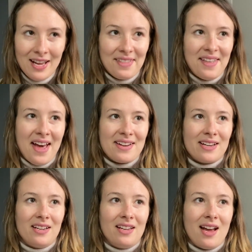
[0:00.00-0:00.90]
that
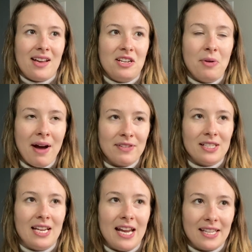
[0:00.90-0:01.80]
you have to
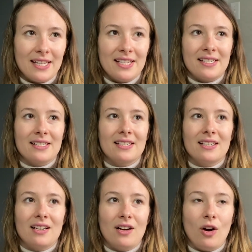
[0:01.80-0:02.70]
take this
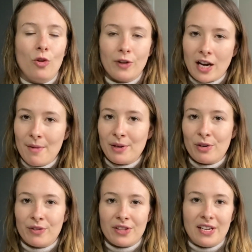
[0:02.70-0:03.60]
overcoming
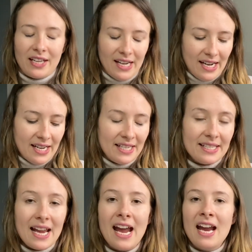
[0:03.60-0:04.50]
overthinking
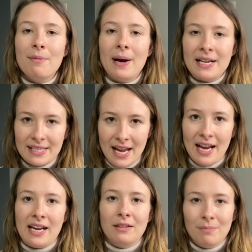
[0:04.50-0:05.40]
day by
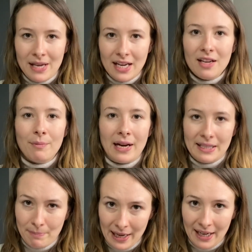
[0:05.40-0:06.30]
day, minute by
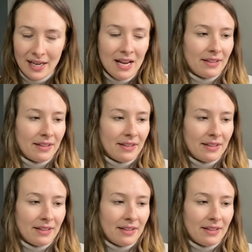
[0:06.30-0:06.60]
minute,